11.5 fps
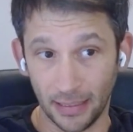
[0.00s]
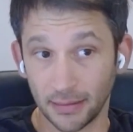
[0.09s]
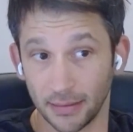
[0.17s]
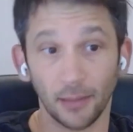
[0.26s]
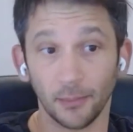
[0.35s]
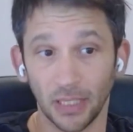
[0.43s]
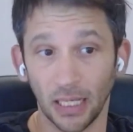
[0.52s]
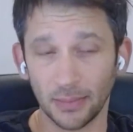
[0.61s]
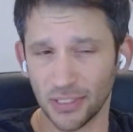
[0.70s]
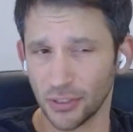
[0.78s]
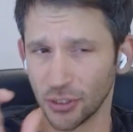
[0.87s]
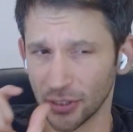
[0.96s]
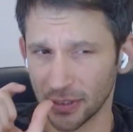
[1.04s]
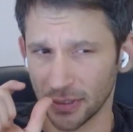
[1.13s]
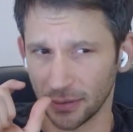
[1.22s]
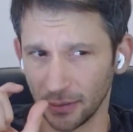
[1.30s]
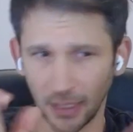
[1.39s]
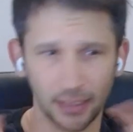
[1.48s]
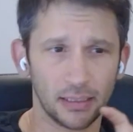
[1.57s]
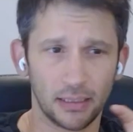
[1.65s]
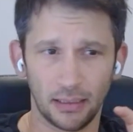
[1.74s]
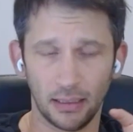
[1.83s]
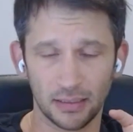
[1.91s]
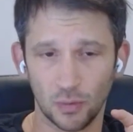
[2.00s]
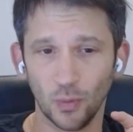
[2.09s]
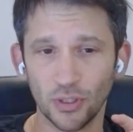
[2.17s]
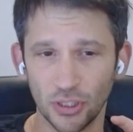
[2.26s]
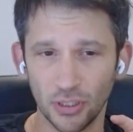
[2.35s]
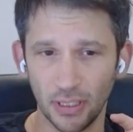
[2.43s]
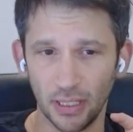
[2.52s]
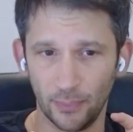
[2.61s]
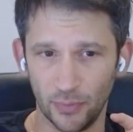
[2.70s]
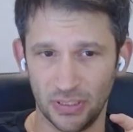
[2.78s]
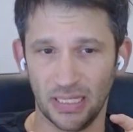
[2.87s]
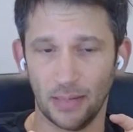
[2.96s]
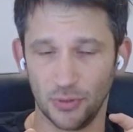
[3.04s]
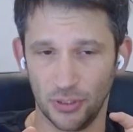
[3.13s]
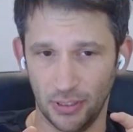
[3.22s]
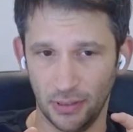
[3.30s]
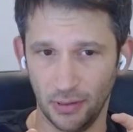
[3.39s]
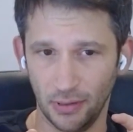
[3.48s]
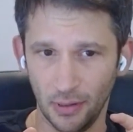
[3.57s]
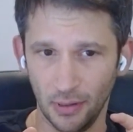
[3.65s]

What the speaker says: And sometimes it's just like a switch in perception.